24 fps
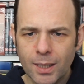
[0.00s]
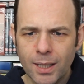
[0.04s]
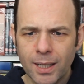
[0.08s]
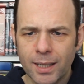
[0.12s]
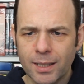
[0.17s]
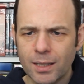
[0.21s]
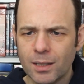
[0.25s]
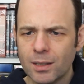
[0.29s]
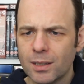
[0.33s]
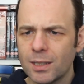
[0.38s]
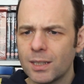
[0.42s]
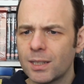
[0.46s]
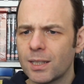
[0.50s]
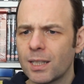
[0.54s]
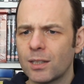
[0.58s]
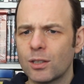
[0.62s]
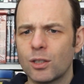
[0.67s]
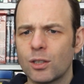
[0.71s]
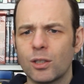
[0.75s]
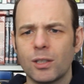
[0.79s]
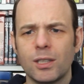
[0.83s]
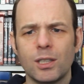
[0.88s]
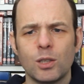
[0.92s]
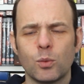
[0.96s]
and it leads
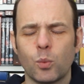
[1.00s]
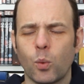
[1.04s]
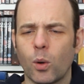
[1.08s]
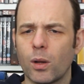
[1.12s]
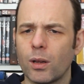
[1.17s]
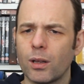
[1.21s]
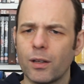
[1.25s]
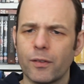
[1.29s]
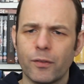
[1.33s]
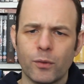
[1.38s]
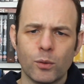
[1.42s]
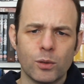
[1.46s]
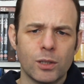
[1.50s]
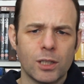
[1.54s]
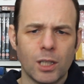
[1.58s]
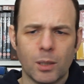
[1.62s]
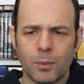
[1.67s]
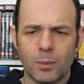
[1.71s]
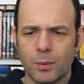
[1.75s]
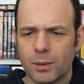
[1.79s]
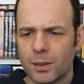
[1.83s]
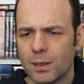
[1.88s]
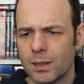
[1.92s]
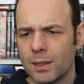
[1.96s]
into these wonderful
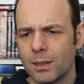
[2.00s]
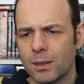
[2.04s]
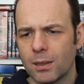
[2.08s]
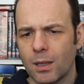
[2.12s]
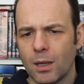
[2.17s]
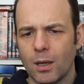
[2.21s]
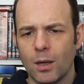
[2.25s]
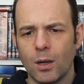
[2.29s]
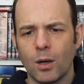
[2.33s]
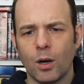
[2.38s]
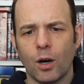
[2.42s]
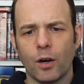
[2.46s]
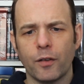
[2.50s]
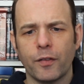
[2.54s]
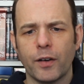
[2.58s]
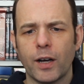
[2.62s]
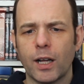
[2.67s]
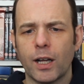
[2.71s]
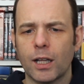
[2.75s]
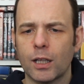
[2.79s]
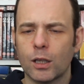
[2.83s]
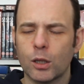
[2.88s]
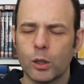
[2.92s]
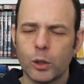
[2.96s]
sequences of
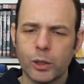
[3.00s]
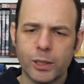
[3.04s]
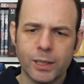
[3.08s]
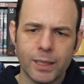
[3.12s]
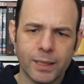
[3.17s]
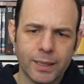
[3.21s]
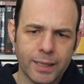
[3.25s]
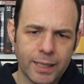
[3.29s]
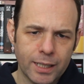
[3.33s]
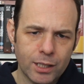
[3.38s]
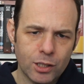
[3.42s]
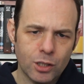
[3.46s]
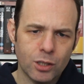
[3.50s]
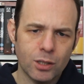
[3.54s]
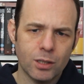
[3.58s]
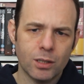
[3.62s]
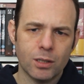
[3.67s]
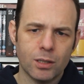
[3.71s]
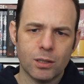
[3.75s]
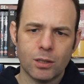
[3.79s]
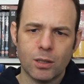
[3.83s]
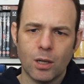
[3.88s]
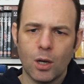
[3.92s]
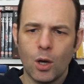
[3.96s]

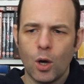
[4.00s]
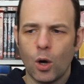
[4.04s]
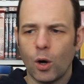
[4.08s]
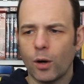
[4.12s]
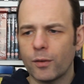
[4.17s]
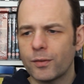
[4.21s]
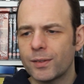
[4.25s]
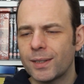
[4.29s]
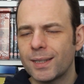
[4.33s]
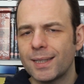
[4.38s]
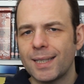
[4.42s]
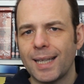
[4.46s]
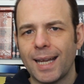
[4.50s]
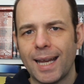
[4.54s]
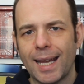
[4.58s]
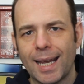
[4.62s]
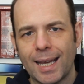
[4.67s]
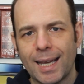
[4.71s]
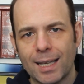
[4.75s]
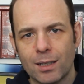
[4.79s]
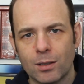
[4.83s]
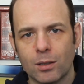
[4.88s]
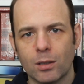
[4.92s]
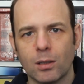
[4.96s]
hallucinations, of
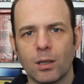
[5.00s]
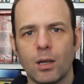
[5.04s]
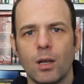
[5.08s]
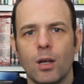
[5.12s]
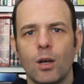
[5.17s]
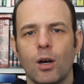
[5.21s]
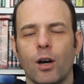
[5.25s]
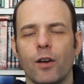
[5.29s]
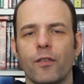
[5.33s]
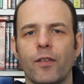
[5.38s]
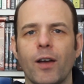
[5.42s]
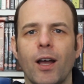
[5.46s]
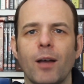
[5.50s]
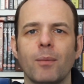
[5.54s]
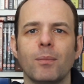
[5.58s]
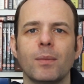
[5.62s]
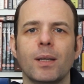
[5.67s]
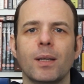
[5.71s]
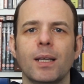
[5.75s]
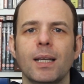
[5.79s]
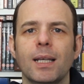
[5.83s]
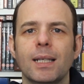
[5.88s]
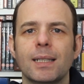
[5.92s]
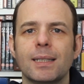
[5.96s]
terror, of
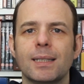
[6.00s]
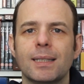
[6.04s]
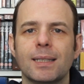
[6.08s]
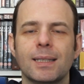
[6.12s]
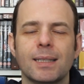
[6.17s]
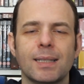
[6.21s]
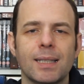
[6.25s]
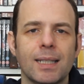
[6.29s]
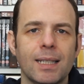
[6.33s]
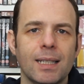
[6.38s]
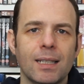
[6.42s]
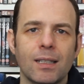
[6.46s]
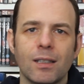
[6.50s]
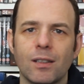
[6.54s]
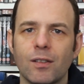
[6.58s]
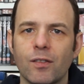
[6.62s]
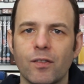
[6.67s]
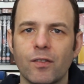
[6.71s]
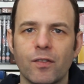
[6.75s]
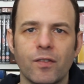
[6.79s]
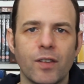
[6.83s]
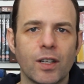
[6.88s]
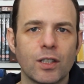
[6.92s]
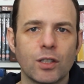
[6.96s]
him
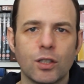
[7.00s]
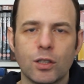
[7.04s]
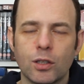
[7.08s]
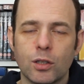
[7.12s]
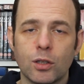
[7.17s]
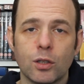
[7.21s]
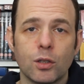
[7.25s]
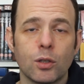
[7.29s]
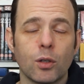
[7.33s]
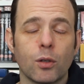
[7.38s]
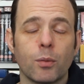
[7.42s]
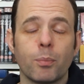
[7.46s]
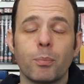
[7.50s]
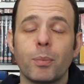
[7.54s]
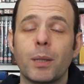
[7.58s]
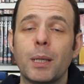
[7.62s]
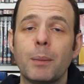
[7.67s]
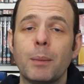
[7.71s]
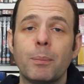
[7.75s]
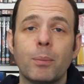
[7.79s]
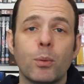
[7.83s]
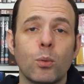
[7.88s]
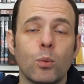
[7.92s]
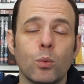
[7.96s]
seeing visions or
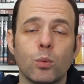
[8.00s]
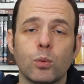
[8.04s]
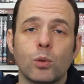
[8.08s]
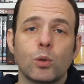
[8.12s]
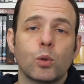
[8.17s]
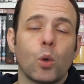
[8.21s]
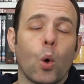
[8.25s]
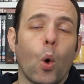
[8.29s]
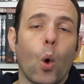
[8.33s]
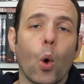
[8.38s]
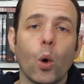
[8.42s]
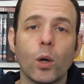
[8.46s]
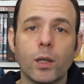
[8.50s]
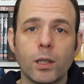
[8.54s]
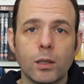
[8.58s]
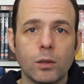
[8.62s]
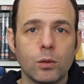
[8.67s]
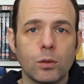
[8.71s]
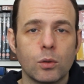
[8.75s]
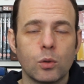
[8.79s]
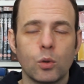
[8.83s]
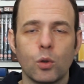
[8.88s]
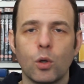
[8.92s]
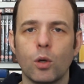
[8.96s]
people
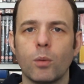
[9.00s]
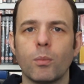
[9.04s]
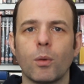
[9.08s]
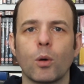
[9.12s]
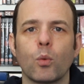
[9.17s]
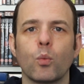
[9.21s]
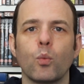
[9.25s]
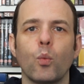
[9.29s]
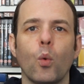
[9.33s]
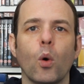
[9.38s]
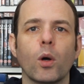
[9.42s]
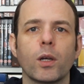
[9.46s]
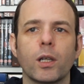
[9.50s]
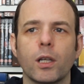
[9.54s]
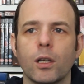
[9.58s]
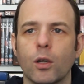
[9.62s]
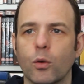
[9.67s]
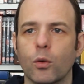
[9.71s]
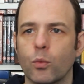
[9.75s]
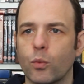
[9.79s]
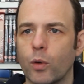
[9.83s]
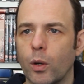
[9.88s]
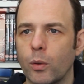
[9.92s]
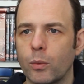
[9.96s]
talking to him or walking
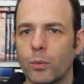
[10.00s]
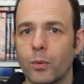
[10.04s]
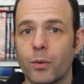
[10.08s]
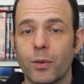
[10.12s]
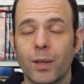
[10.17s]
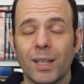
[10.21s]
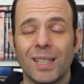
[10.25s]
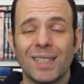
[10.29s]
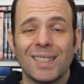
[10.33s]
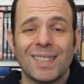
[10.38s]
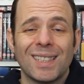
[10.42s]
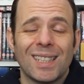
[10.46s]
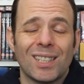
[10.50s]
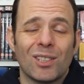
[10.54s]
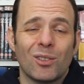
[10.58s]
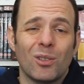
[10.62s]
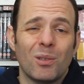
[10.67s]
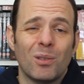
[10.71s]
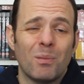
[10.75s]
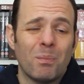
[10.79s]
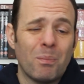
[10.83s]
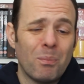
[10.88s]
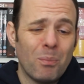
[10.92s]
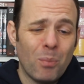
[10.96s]
around, things that
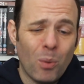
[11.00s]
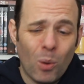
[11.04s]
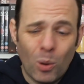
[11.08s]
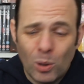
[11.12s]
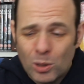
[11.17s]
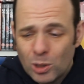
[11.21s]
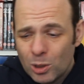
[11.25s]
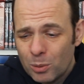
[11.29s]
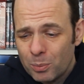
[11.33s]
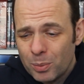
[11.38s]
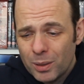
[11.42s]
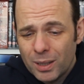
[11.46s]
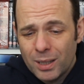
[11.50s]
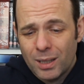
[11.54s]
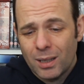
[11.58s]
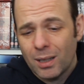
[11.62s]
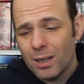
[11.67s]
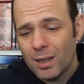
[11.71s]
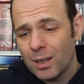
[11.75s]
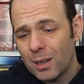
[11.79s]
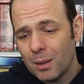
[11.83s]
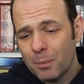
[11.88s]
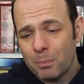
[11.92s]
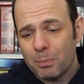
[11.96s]
couldn't possibly
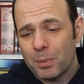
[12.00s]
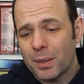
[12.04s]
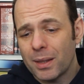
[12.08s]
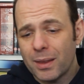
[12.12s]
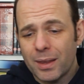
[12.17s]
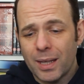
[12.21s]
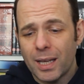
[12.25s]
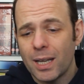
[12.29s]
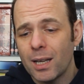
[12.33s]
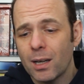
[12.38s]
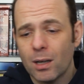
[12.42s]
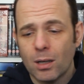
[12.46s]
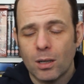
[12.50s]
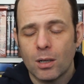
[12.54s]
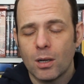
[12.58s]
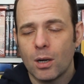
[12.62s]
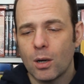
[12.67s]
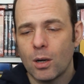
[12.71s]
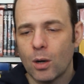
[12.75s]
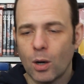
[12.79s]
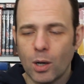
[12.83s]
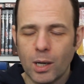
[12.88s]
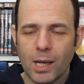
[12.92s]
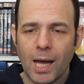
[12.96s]
be there
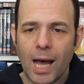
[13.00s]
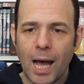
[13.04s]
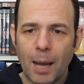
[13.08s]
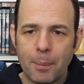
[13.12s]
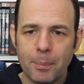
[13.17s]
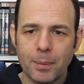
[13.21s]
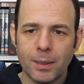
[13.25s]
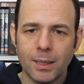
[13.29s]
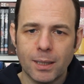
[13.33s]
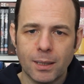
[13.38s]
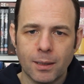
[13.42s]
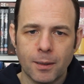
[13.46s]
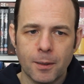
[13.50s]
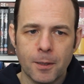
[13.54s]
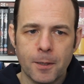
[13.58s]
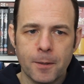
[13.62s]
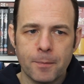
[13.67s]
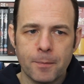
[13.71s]
or happening,